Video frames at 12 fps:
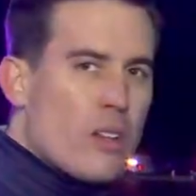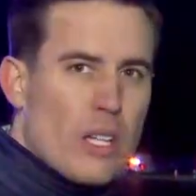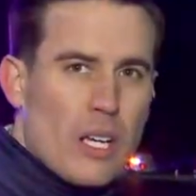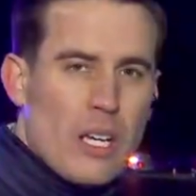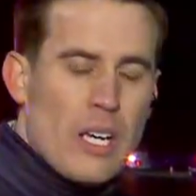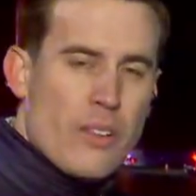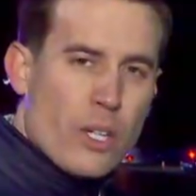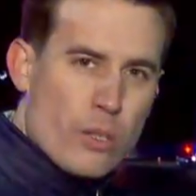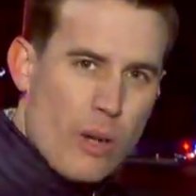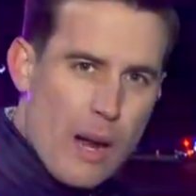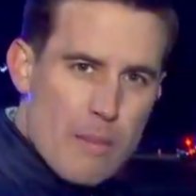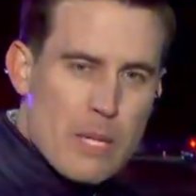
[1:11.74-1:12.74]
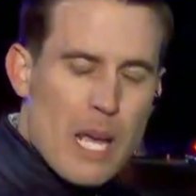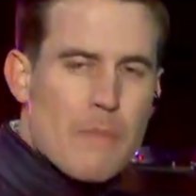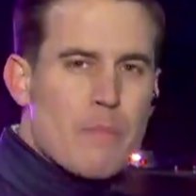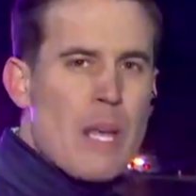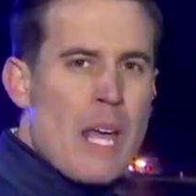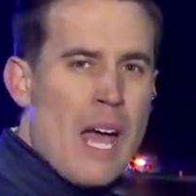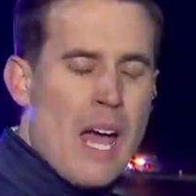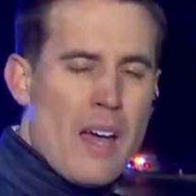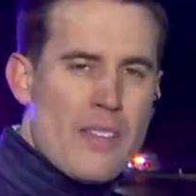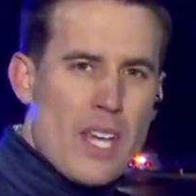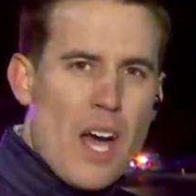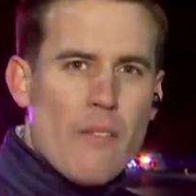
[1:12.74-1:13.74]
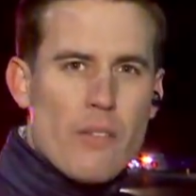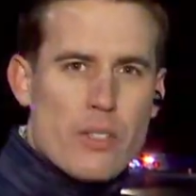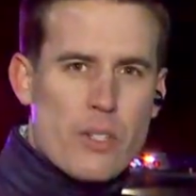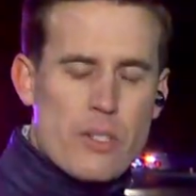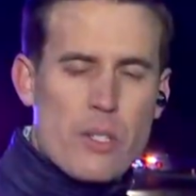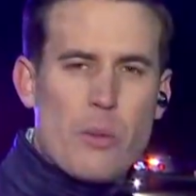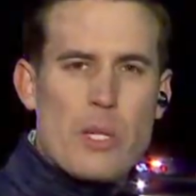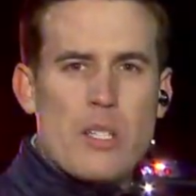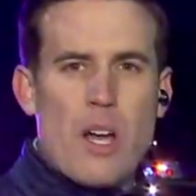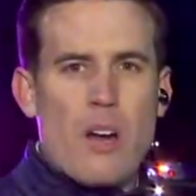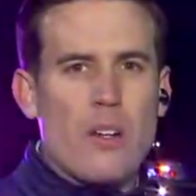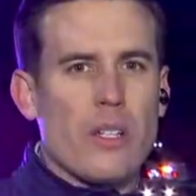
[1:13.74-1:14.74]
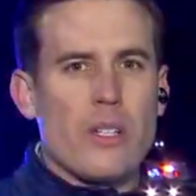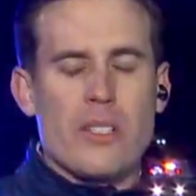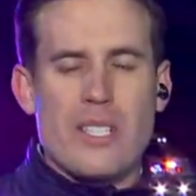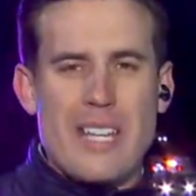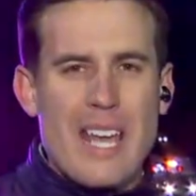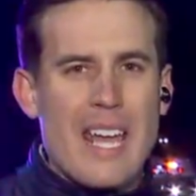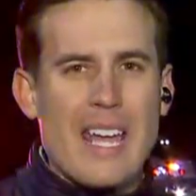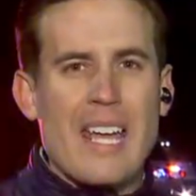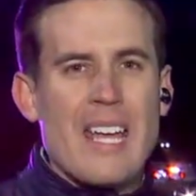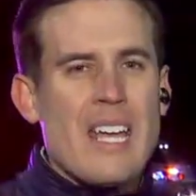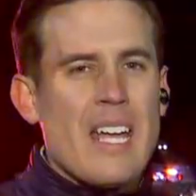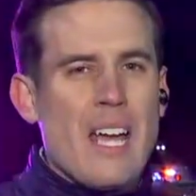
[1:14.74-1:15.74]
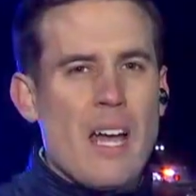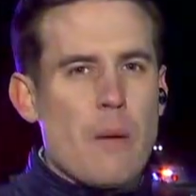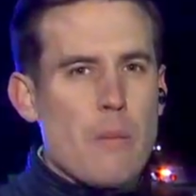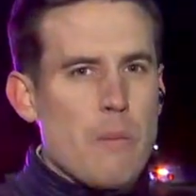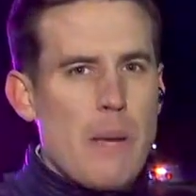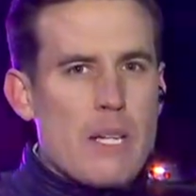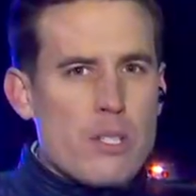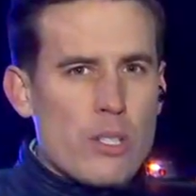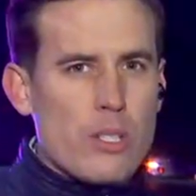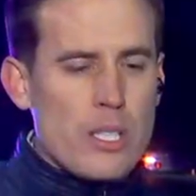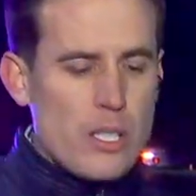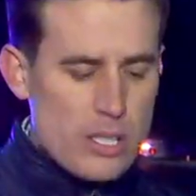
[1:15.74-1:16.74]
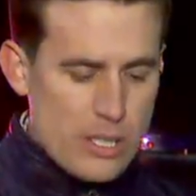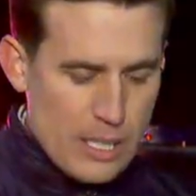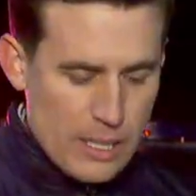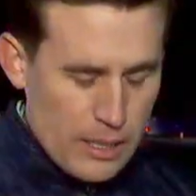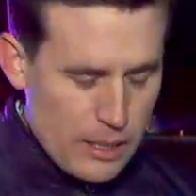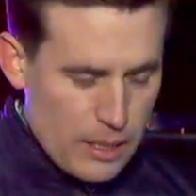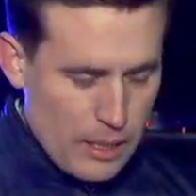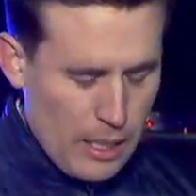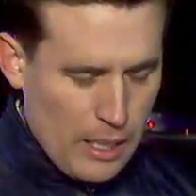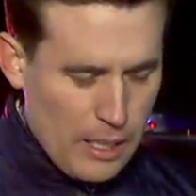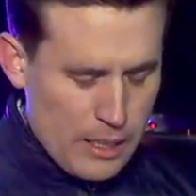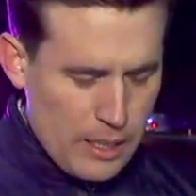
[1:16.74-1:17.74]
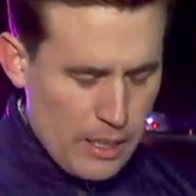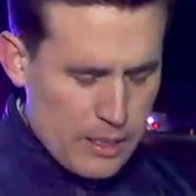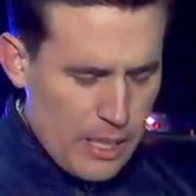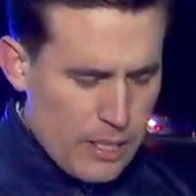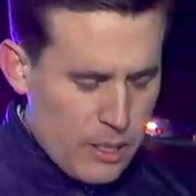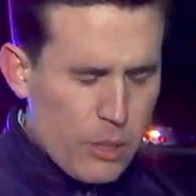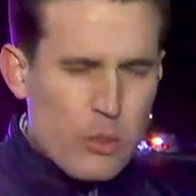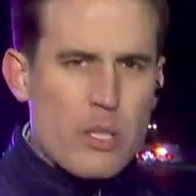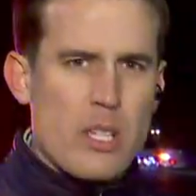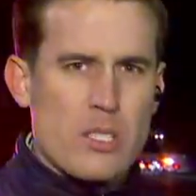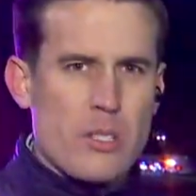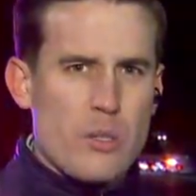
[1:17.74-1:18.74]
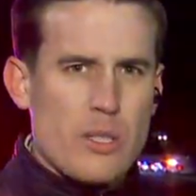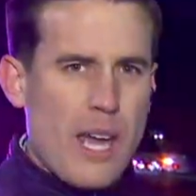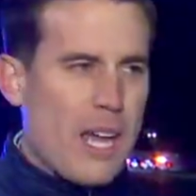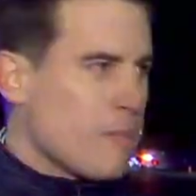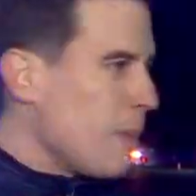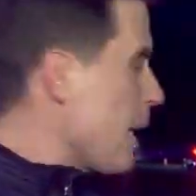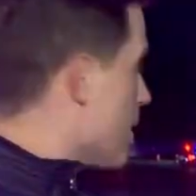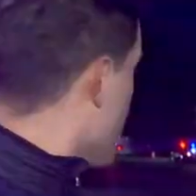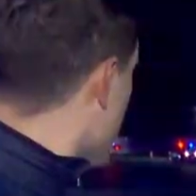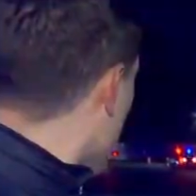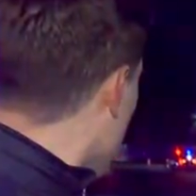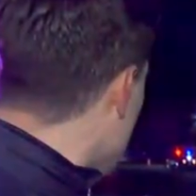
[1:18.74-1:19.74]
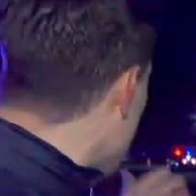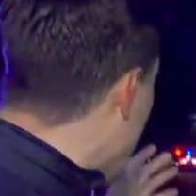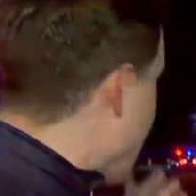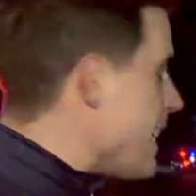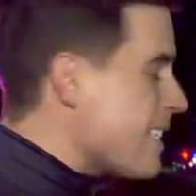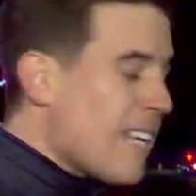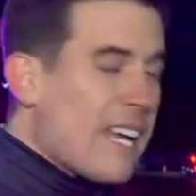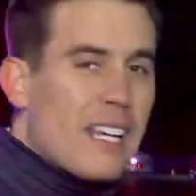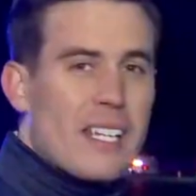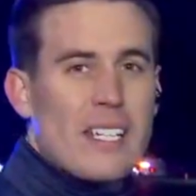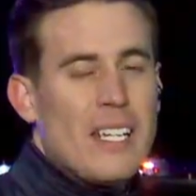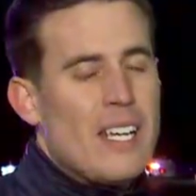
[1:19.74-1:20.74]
of the, the crime tape uh, and the officers that we saw earlier today. Uh, make sure that you stick and uh, uh, stay tuned to this newscast because we're told at any second